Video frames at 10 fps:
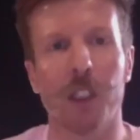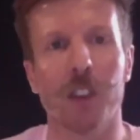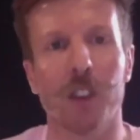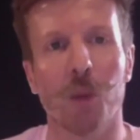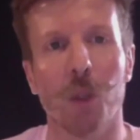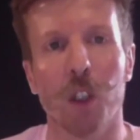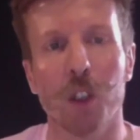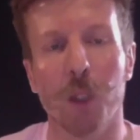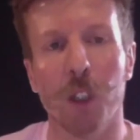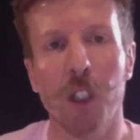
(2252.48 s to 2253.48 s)
in the world,
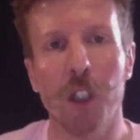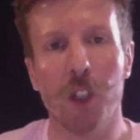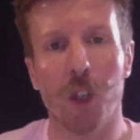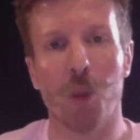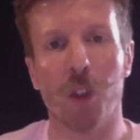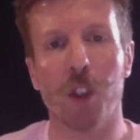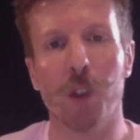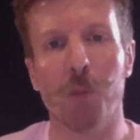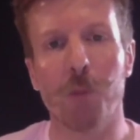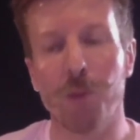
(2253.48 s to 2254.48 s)
but not one of
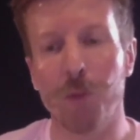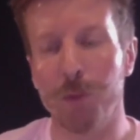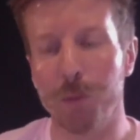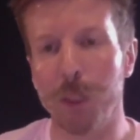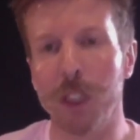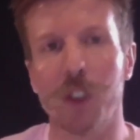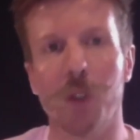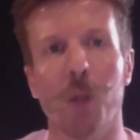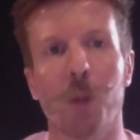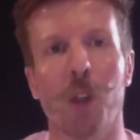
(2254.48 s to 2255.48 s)
them beats
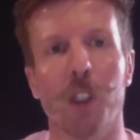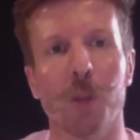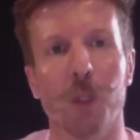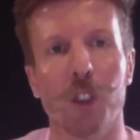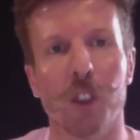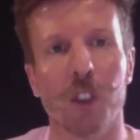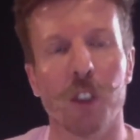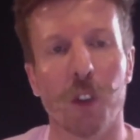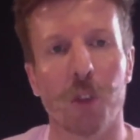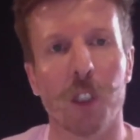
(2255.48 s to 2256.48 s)
you up quite as much as
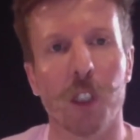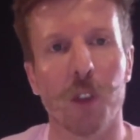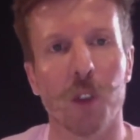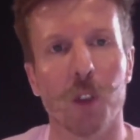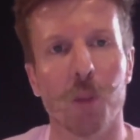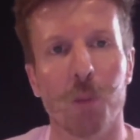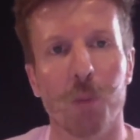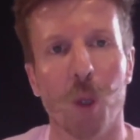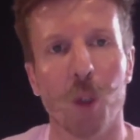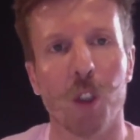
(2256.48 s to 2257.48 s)
a three-year-old
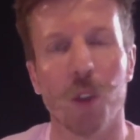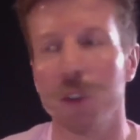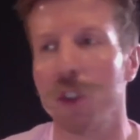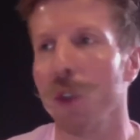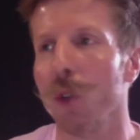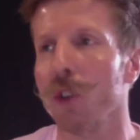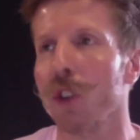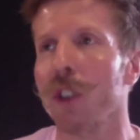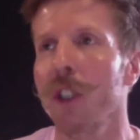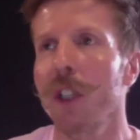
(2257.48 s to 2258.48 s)
boy called George,
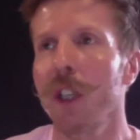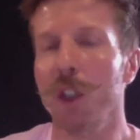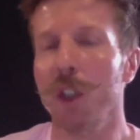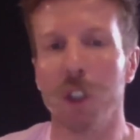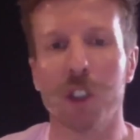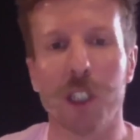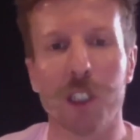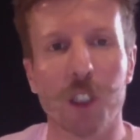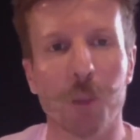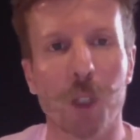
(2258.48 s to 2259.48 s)
who looks like
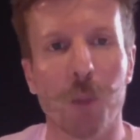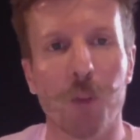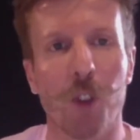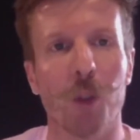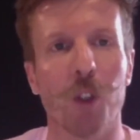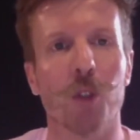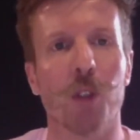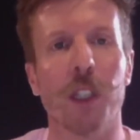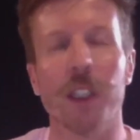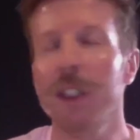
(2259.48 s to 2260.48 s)
he's a prop forward
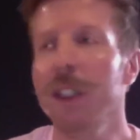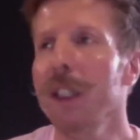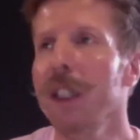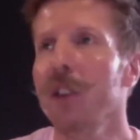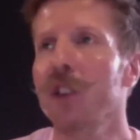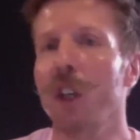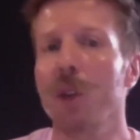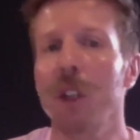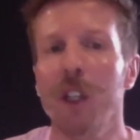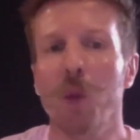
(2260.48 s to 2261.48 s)
already.
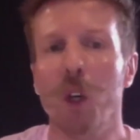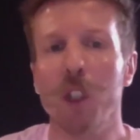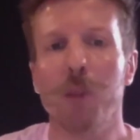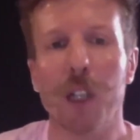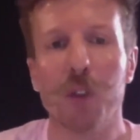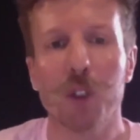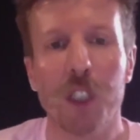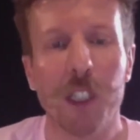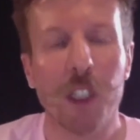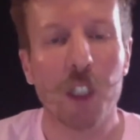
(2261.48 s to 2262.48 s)
So what is my
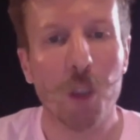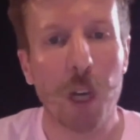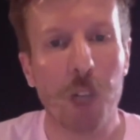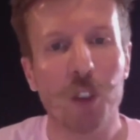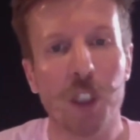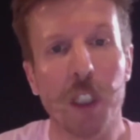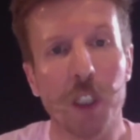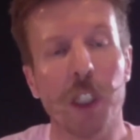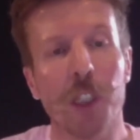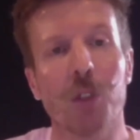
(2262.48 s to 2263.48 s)
routine? You know, my routine
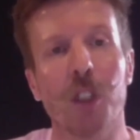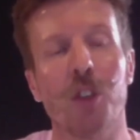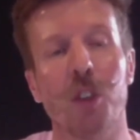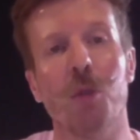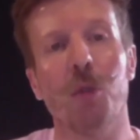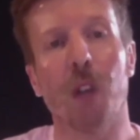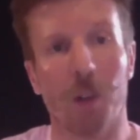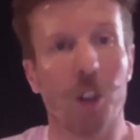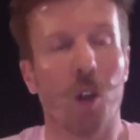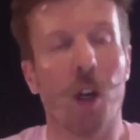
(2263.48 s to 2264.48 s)
is literally to,
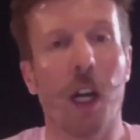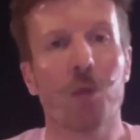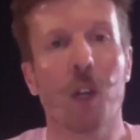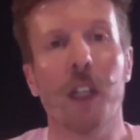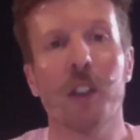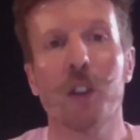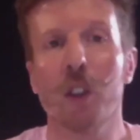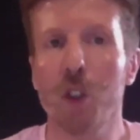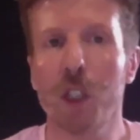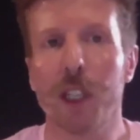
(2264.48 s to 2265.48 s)
you know, I'll rise
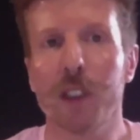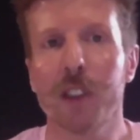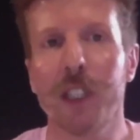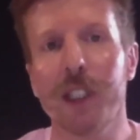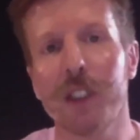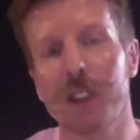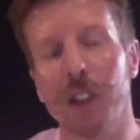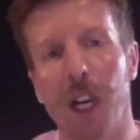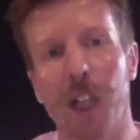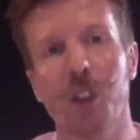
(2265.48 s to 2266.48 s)
usually at six.
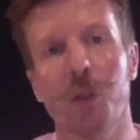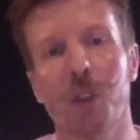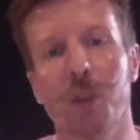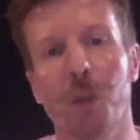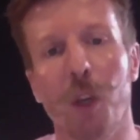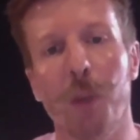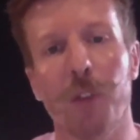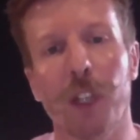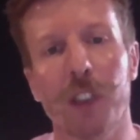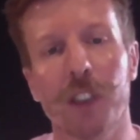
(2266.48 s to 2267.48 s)
I'll do a bit of
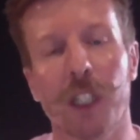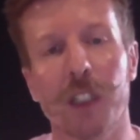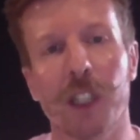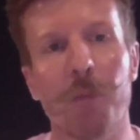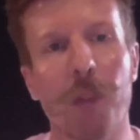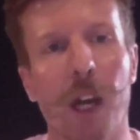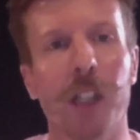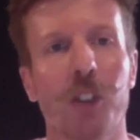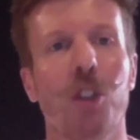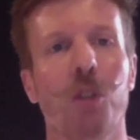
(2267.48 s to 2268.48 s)
exercise then. I
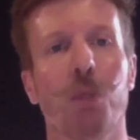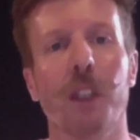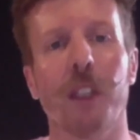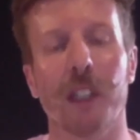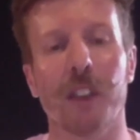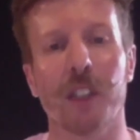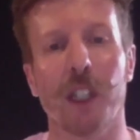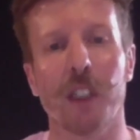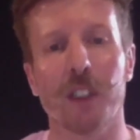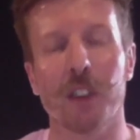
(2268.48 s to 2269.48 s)
actually do breathing
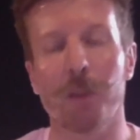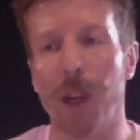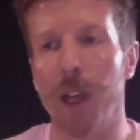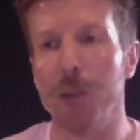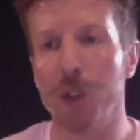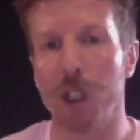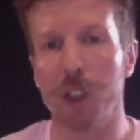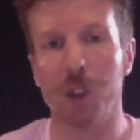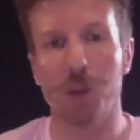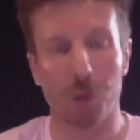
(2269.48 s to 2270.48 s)
exercises. So I'll
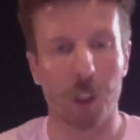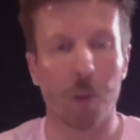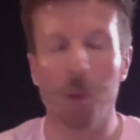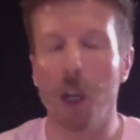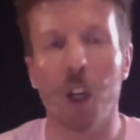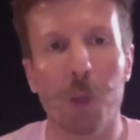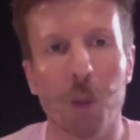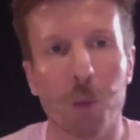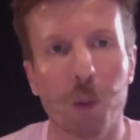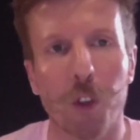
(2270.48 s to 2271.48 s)
do, a lot of people
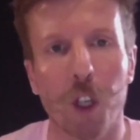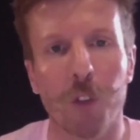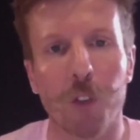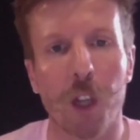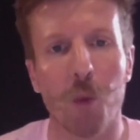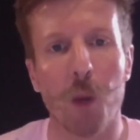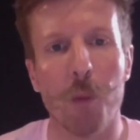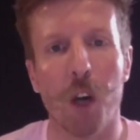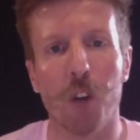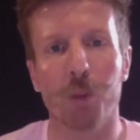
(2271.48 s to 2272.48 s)
probably have heard of like the Wim
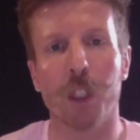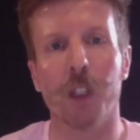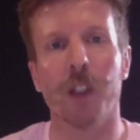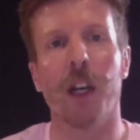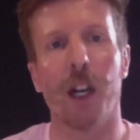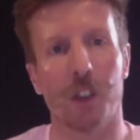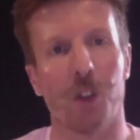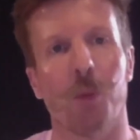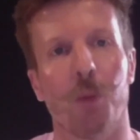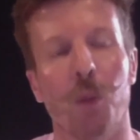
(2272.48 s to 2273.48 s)
Hof breathing. I
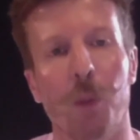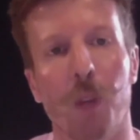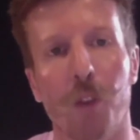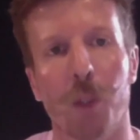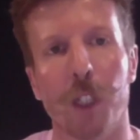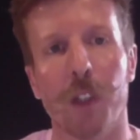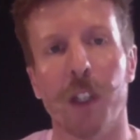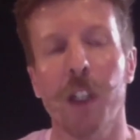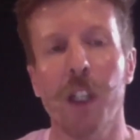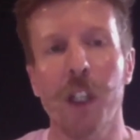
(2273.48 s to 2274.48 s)
do a bit of Wim Hof
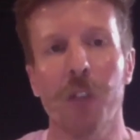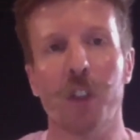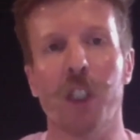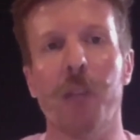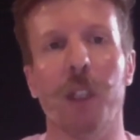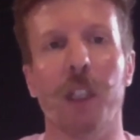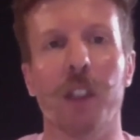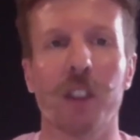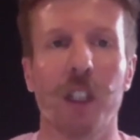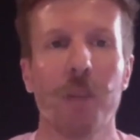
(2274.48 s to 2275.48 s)
breathing for 10
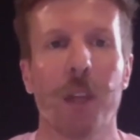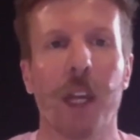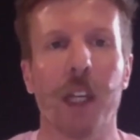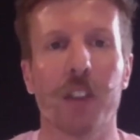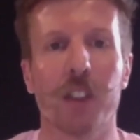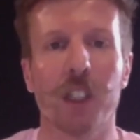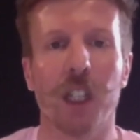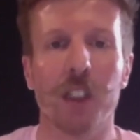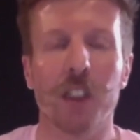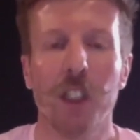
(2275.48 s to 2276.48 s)
minutes,
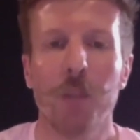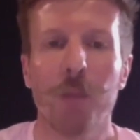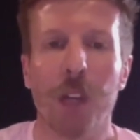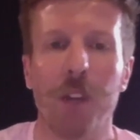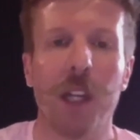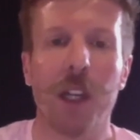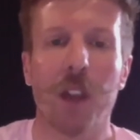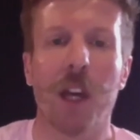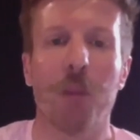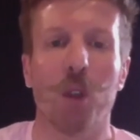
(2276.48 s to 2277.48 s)
exercise. And then at
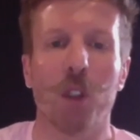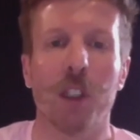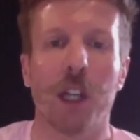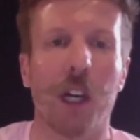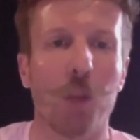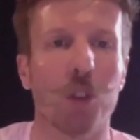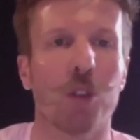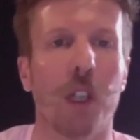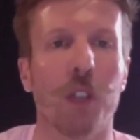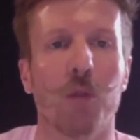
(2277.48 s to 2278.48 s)
that point, I will
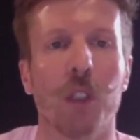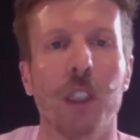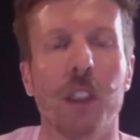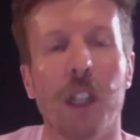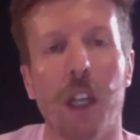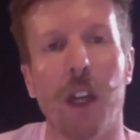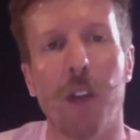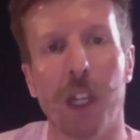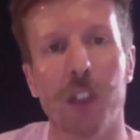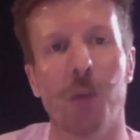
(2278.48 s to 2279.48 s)
try and read.
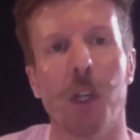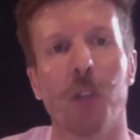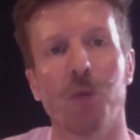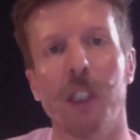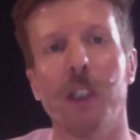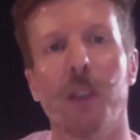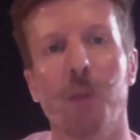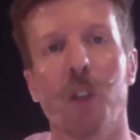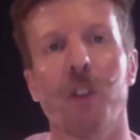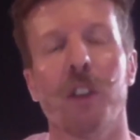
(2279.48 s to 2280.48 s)
That's my reading
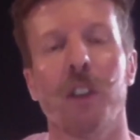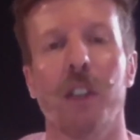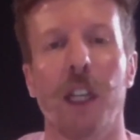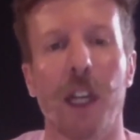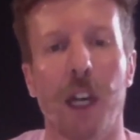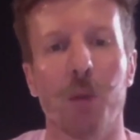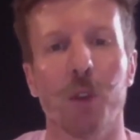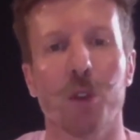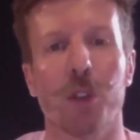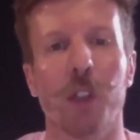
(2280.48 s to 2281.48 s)
point in the day. I will
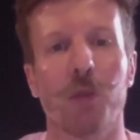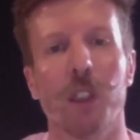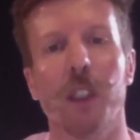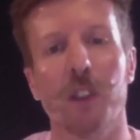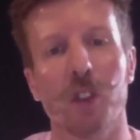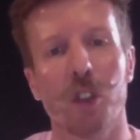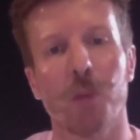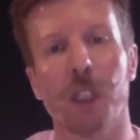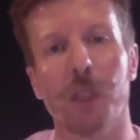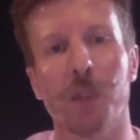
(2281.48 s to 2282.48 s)
try and read.
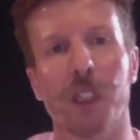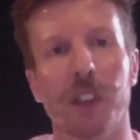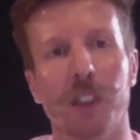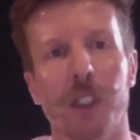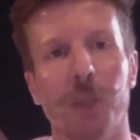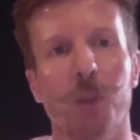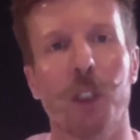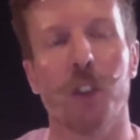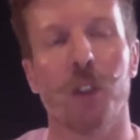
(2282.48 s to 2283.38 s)
Sometimes that slips because of